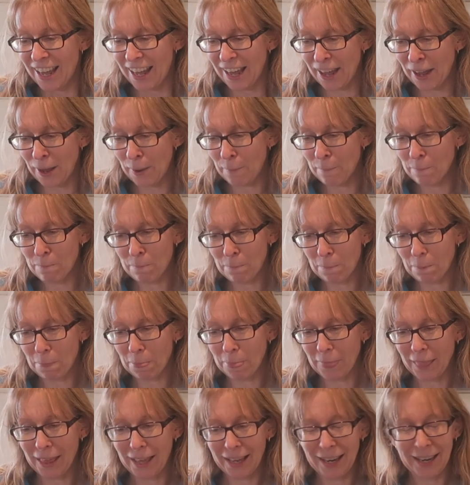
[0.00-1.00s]

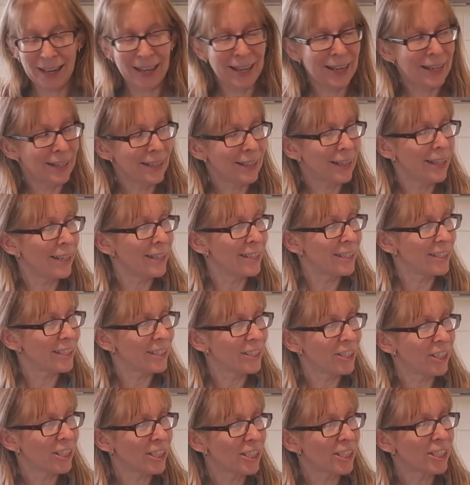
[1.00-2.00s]
And Clint
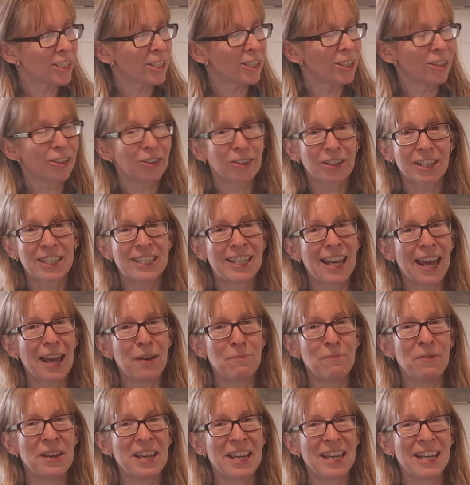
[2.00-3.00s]
just looked
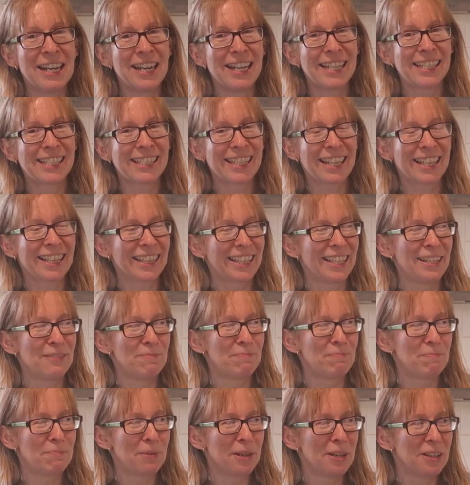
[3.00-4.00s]
at me and he suddenly
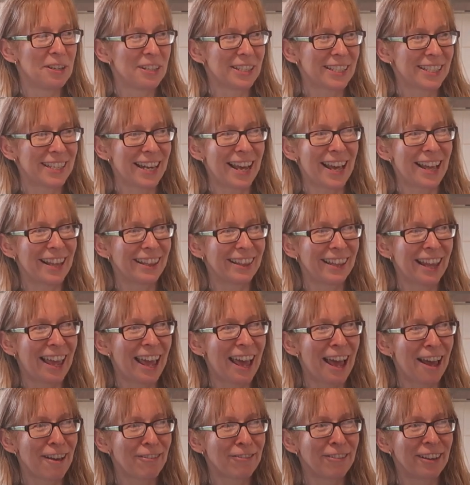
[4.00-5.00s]
burst out
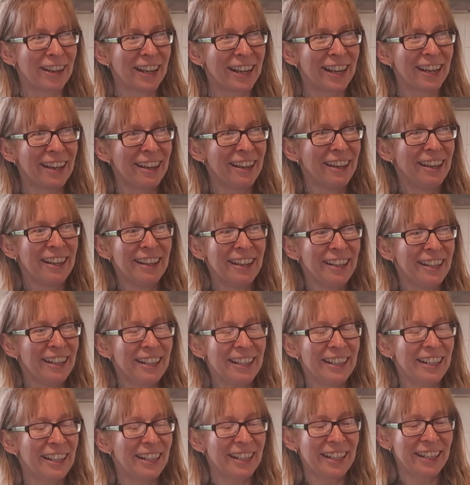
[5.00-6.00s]
laughing.
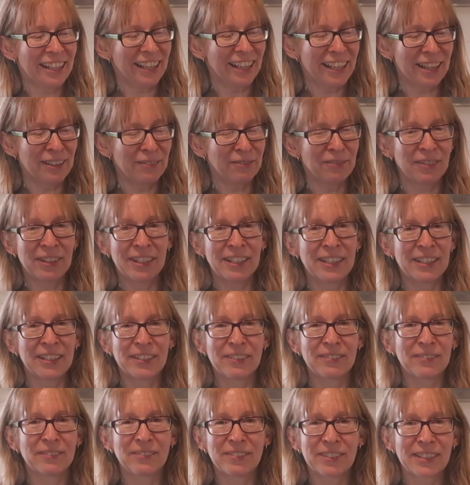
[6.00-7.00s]
And
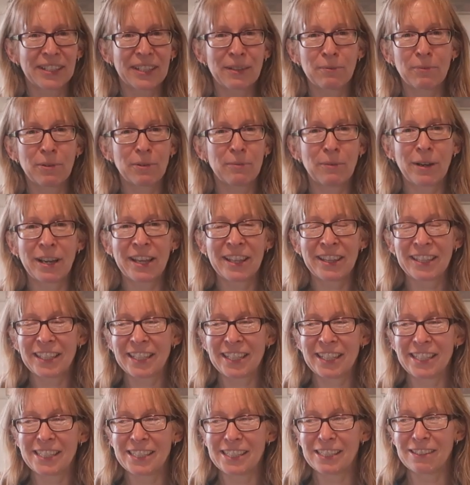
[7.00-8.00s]
a couple of my other
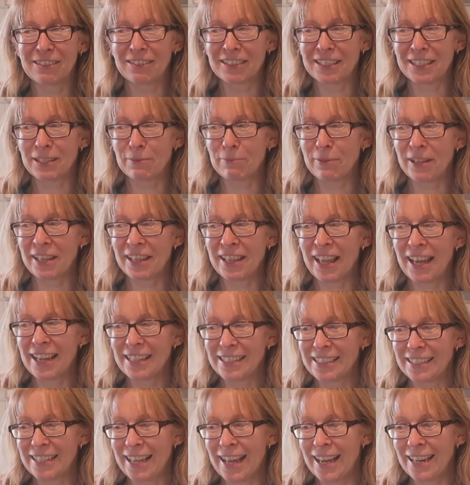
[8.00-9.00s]
kids looked at me and
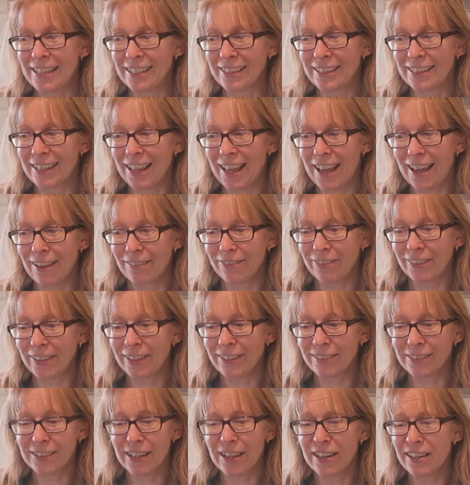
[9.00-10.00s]
they started laughing.
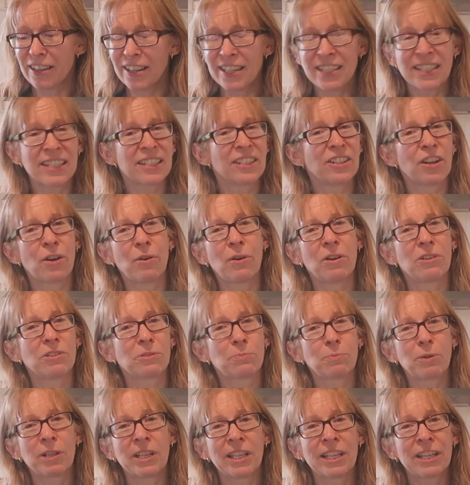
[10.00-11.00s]
And I didn't know I
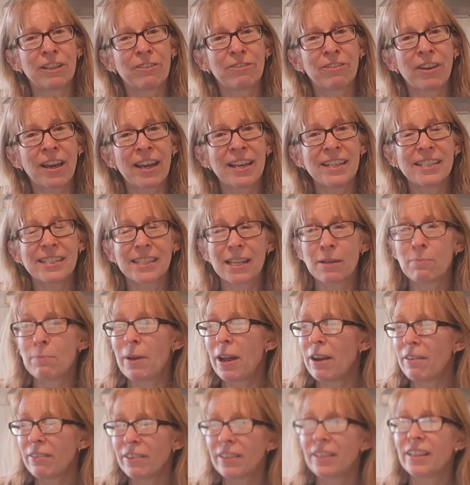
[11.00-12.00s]
was pulling a face.
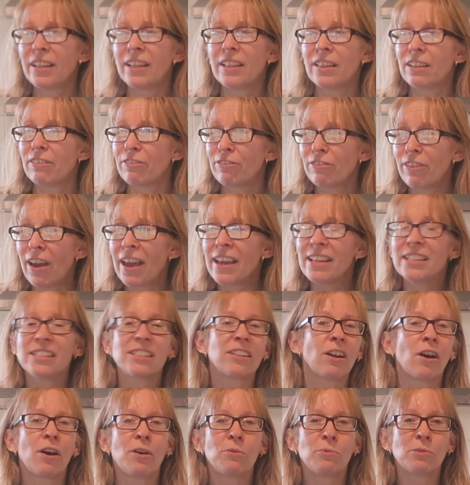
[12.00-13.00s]
Apparently the
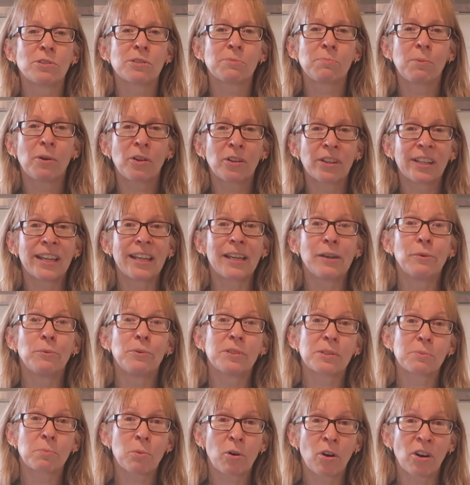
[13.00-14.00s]
face I was pulling
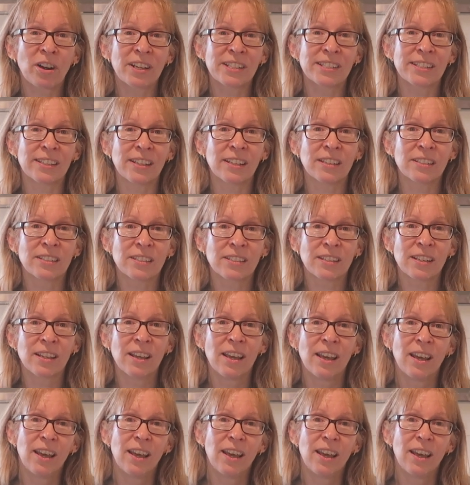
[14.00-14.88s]
was priceless.